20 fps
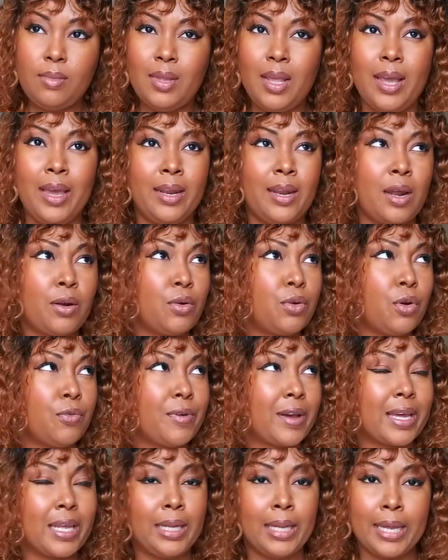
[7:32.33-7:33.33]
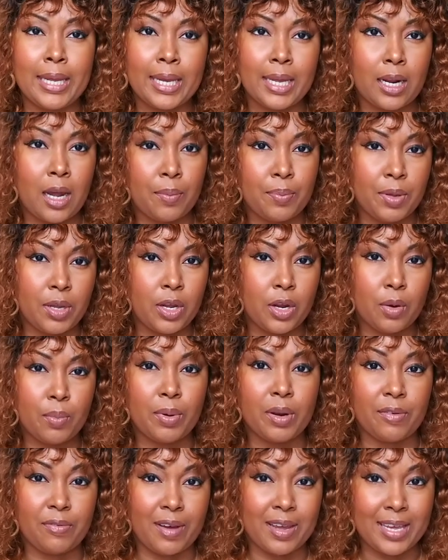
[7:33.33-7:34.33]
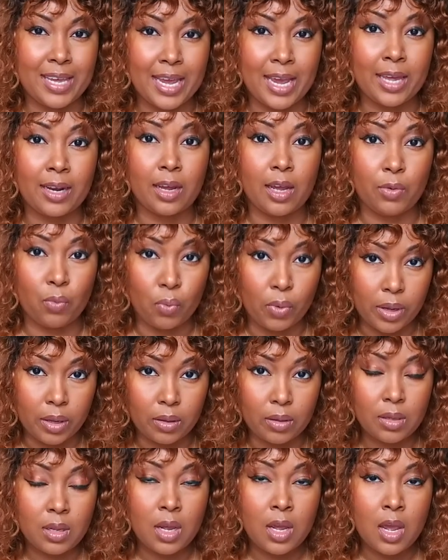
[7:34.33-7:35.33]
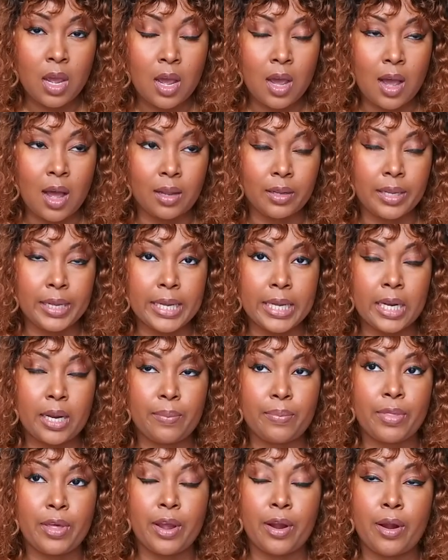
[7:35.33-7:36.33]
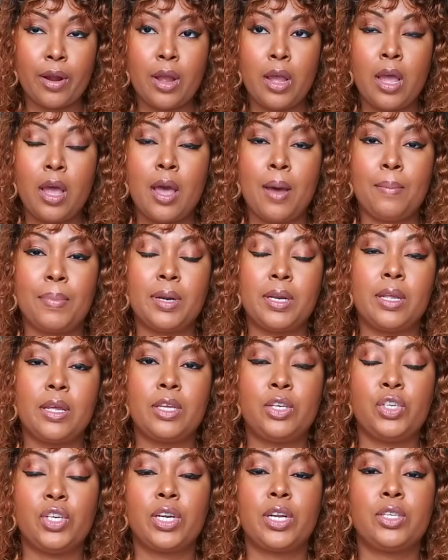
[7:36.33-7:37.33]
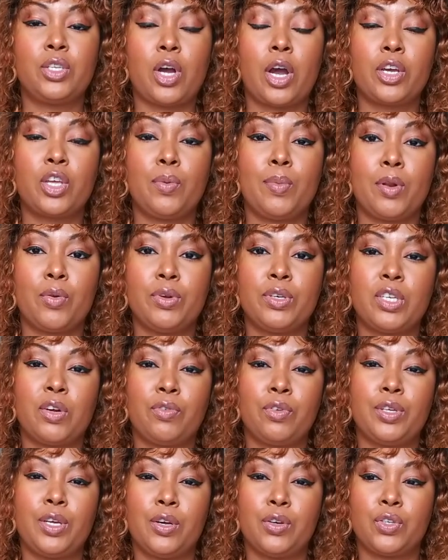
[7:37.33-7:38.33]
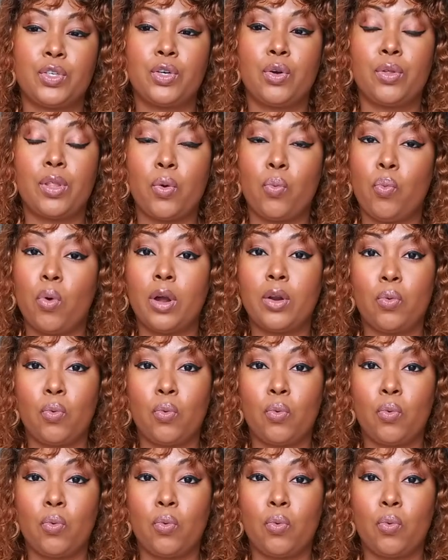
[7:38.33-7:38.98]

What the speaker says: And I don't know if I can link it up here, but if I can, I will. I'll link it up there. But she had a documentary several years ago that won